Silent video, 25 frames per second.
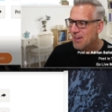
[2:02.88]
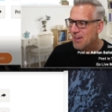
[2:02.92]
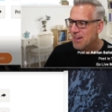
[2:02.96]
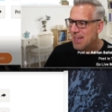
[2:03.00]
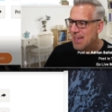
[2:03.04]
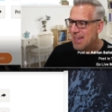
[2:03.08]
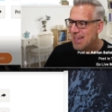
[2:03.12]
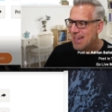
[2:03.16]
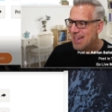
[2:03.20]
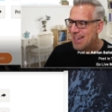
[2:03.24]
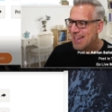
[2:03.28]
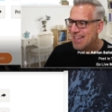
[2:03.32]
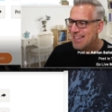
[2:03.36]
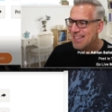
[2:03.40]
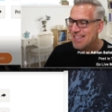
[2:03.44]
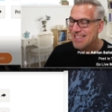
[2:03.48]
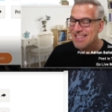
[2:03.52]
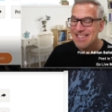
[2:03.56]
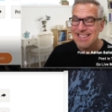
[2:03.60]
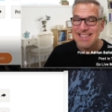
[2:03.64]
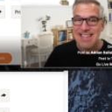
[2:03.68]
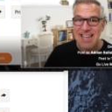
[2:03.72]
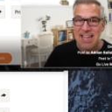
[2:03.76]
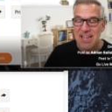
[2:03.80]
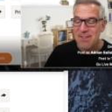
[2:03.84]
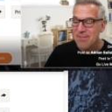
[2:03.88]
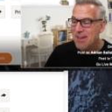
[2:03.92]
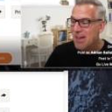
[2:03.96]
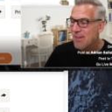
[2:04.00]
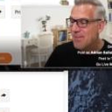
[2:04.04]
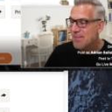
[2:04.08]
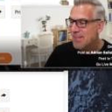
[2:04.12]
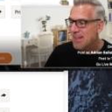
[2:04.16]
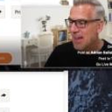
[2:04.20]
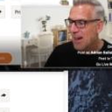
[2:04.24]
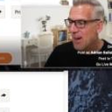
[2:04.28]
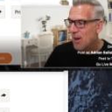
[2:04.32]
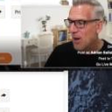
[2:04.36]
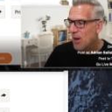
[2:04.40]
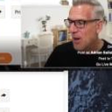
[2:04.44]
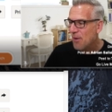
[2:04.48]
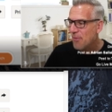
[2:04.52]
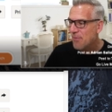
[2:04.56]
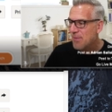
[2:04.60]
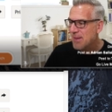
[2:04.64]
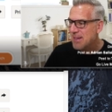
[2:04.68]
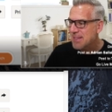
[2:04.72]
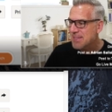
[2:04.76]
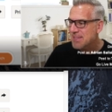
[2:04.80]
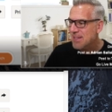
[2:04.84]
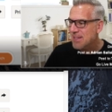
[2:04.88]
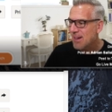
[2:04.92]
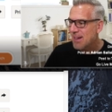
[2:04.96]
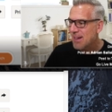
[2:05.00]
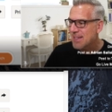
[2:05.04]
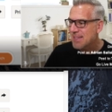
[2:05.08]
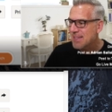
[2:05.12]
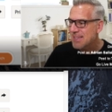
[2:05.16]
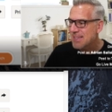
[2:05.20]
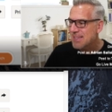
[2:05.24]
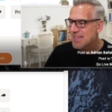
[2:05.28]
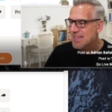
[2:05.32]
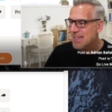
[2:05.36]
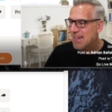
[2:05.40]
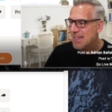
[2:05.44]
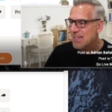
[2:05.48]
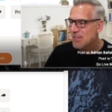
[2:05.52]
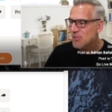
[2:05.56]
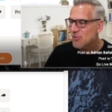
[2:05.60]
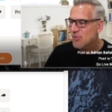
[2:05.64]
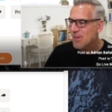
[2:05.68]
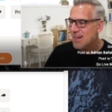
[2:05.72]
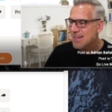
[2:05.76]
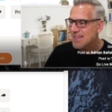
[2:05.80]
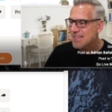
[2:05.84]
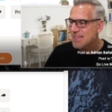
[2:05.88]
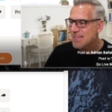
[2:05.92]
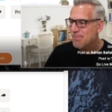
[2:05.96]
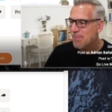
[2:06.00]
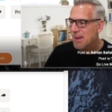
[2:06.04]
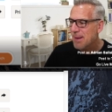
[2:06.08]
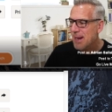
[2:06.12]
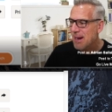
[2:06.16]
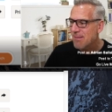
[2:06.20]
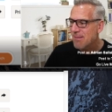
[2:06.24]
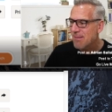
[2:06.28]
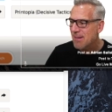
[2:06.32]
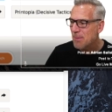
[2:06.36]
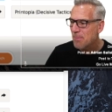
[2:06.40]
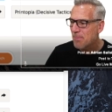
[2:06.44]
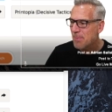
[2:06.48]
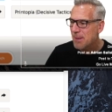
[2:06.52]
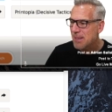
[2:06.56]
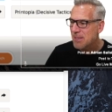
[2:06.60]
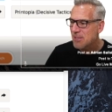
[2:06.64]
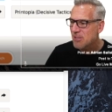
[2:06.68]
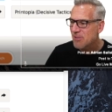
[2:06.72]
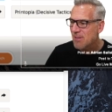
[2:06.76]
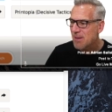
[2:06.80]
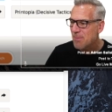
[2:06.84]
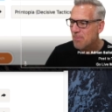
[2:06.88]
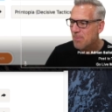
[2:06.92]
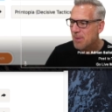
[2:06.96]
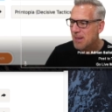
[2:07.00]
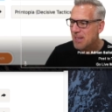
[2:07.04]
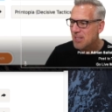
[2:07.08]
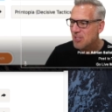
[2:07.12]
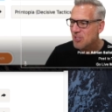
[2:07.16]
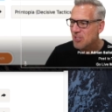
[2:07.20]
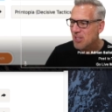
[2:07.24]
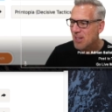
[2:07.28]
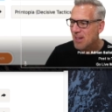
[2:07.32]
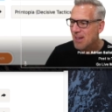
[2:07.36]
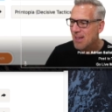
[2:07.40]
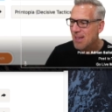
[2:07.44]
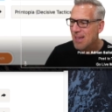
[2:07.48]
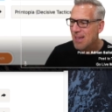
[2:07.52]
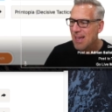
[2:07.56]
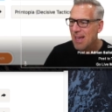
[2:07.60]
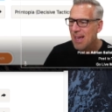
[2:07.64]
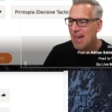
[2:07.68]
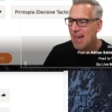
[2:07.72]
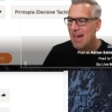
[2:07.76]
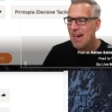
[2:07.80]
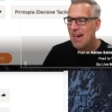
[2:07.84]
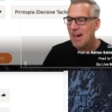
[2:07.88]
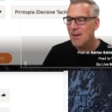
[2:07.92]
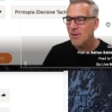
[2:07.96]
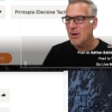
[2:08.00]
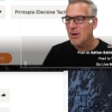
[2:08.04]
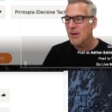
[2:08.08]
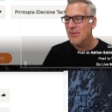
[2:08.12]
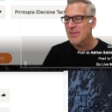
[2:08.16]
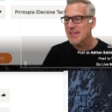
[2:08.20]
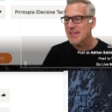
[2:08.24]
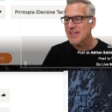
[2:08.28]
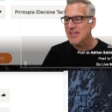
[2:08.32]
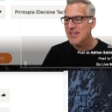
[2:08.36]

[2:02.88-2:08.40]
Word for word: on here and instead of having that office, I can say transparent picture in picture. And all of a